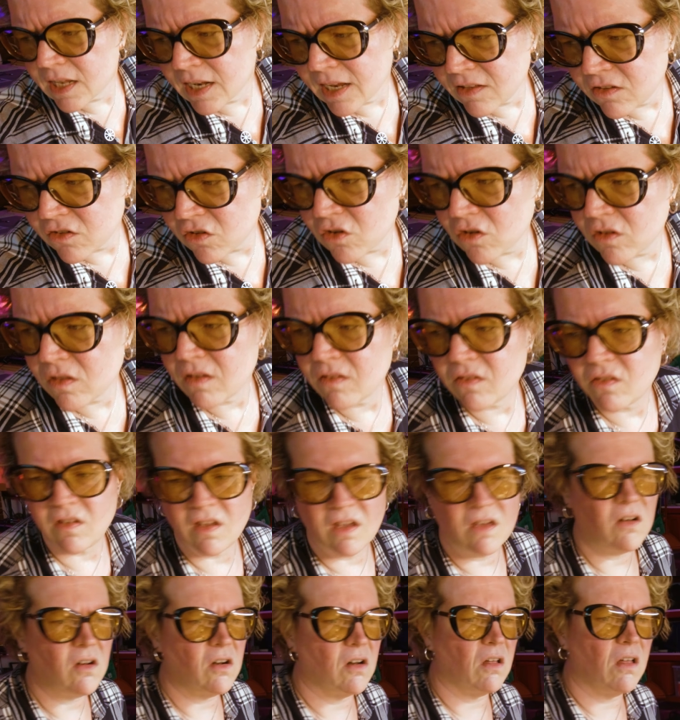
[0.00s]
Can I turn this
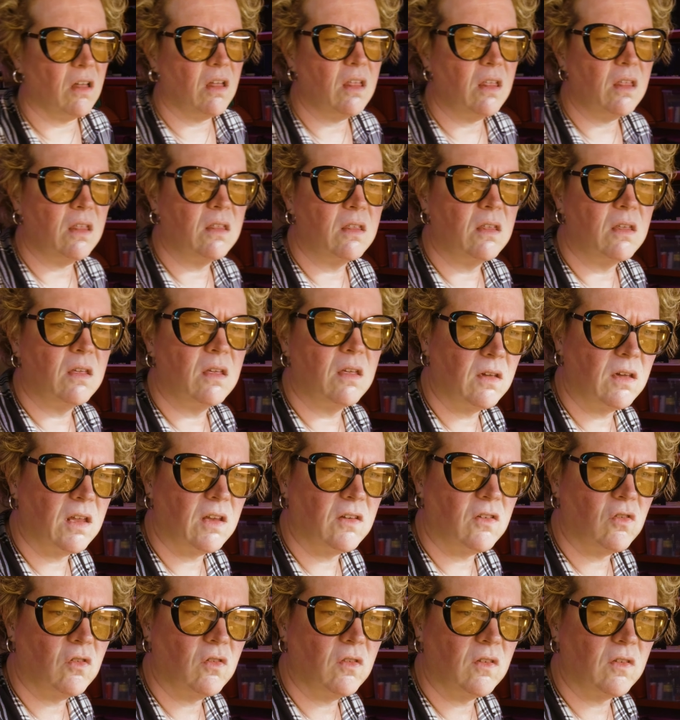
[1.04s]
down at all?
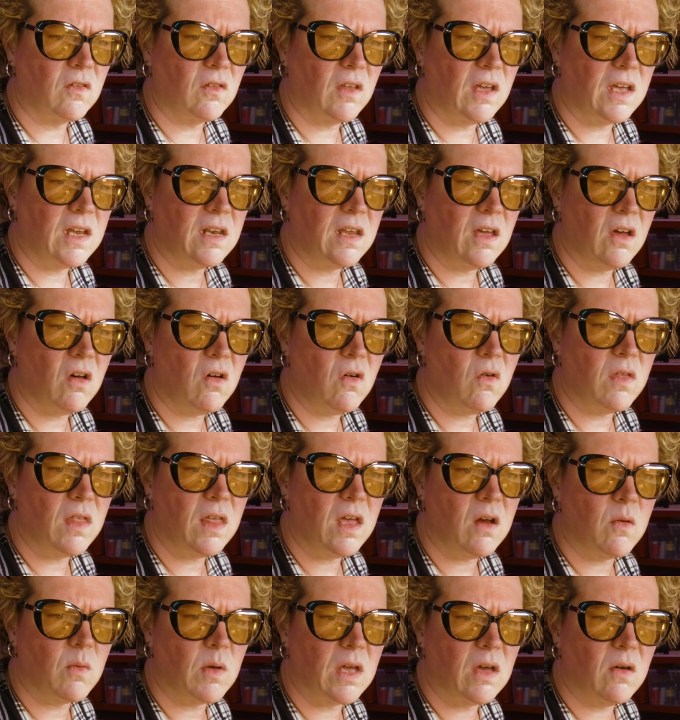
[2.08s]
Can I turn this light? Oh,
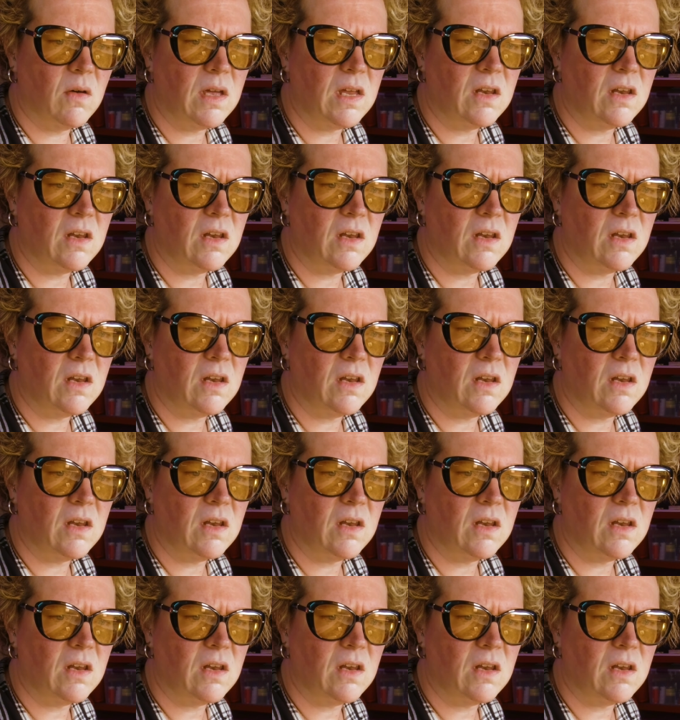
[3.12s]
there we go.